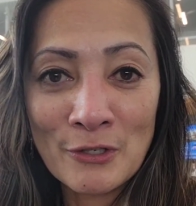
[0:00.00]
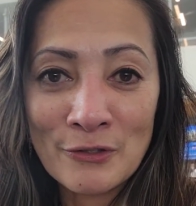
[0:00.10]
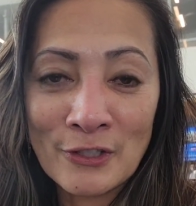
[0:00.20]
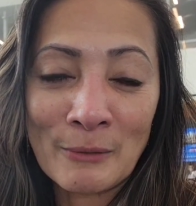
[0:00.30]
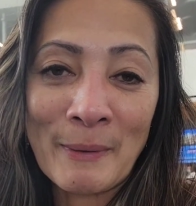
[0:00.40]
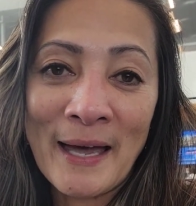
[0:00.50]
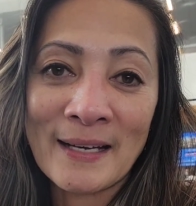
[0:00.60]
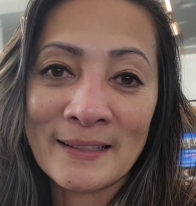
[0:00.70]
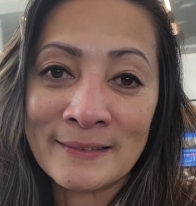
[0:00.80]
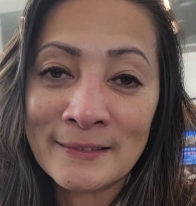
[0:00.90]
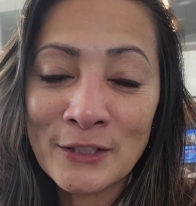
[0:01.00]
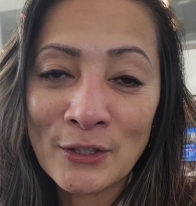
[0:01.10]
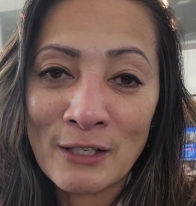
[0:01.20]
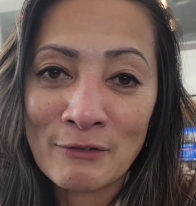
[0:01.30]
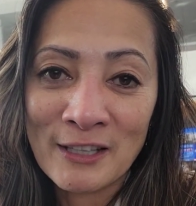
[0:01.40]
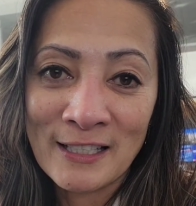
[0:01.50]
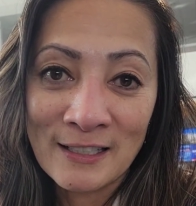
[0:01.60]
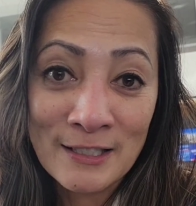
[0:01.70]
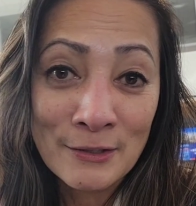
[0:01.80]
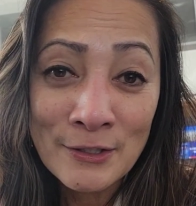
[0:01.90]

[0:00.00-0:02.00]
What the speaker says: personal bag and, you know, everything else.